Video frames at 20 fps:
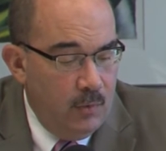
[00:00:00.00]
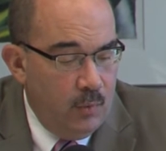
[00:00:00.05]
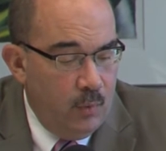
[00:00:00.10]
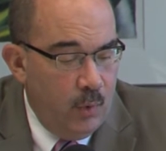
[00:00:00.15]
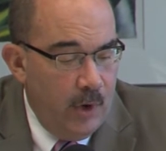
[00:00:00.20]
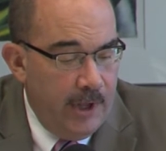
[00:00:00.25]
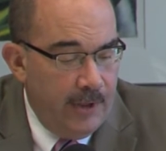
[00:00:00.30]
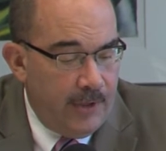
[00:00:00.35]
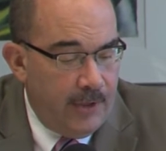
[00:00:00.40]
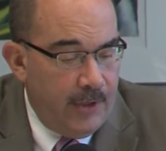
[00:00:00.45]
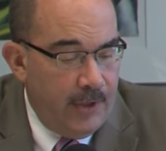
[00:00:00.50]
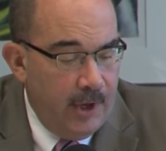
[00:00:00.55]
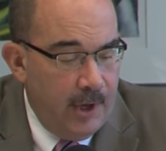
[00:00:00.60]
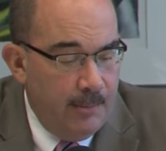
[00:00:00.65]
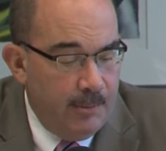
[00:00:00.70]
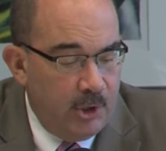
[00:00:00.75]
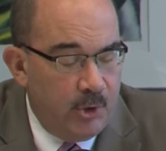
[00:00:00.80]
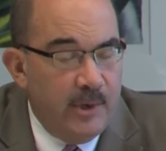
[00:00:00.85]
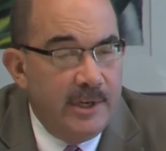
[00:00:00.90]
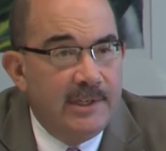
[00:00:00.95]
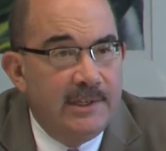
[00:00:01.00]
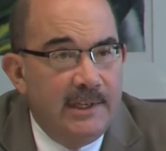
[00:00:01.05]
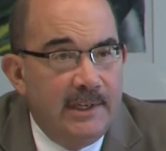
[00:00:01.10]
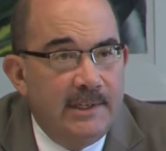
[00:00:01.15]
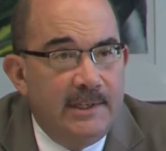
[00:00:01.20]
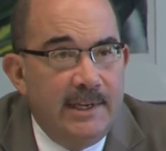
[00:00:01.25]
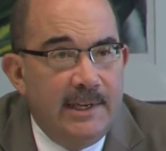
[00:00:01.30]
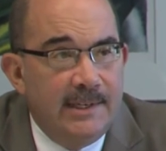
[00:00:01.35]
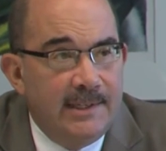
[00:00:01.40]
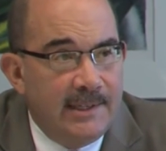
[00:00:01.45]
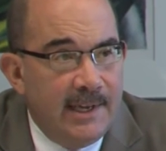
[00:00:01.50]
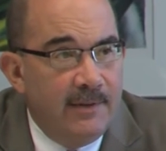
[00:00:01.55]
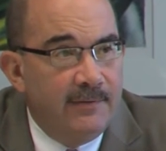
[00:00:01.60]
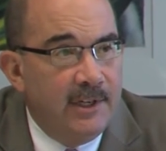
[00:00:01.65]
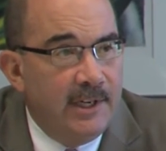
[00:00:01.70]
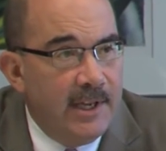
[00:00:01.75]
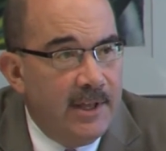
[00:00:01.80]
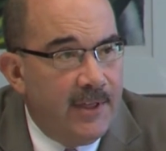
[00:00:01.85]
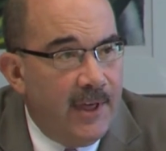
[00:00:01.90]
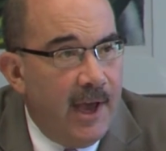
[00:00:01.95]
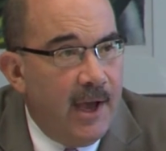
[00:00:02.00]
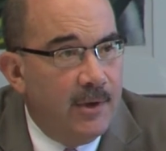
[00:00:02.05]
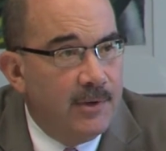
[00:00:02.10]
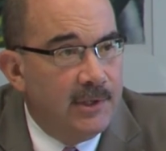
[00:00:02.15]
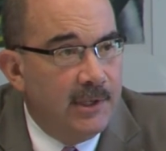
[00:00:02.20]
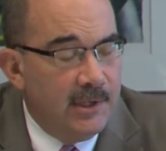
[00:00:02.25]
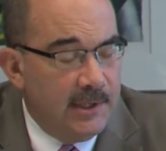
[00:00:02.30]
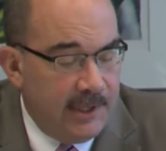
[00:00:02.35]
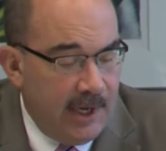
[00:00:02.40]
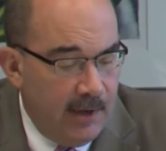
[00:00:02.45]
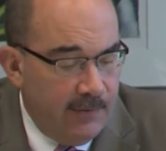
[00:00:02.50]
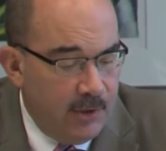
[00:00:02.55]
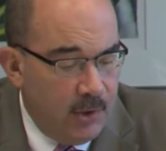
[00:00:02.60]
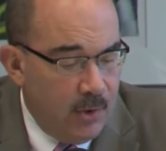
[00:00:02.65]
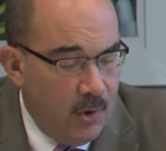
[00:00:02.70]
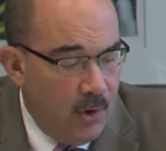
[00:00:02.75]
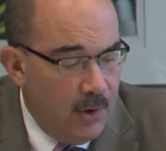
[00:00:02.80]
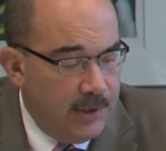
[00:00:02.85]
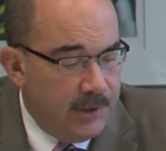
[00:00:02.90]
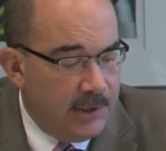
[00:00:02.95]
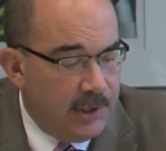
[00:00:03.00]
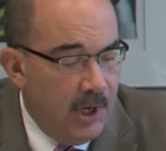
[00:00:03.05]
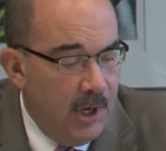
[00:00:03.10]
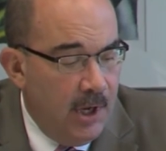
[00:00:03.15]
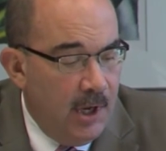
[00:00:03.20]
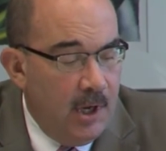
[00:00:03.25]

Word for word: with uh, between 60 and 70,000 Salvadorans,